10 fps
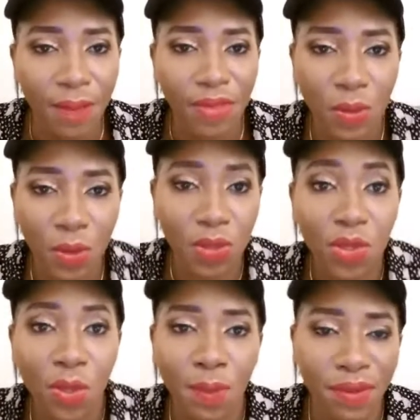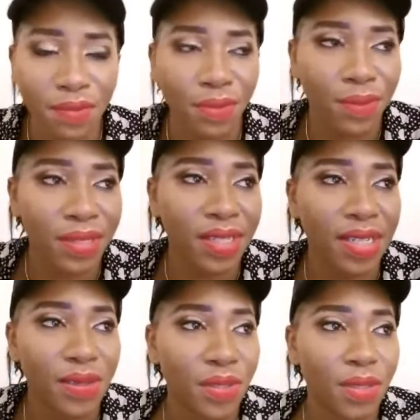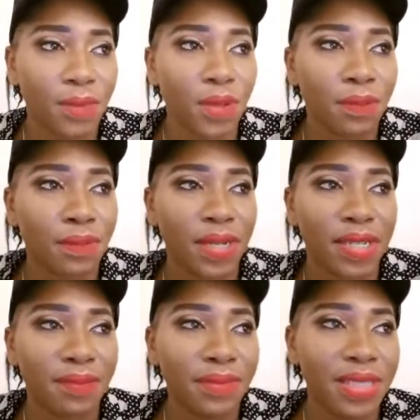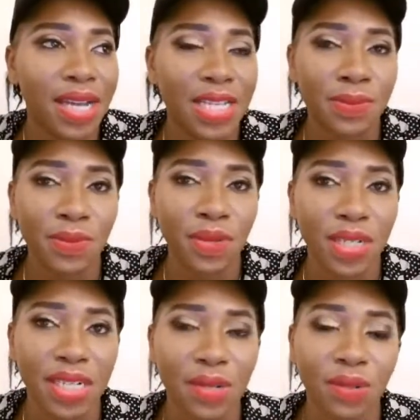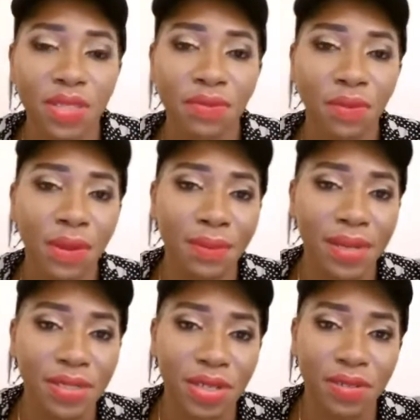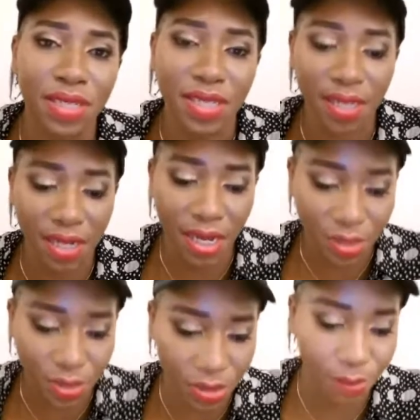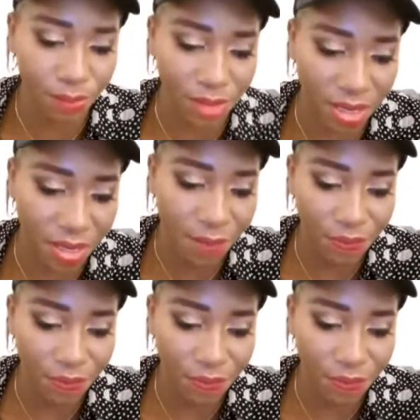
It wasn't so painful. But then I told him come back. Me that has been working, I couldn't even wear my trousers again. He had to help me.